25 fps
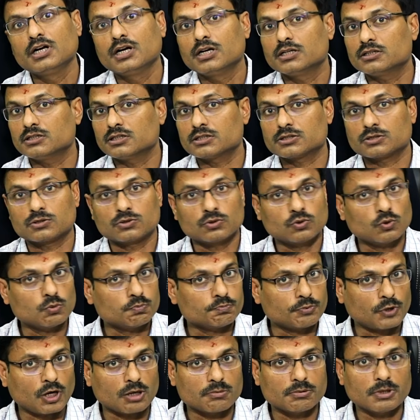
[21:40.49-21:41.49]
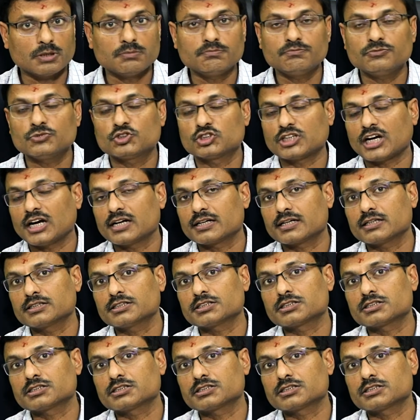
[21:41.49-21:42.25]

There is no problem, child can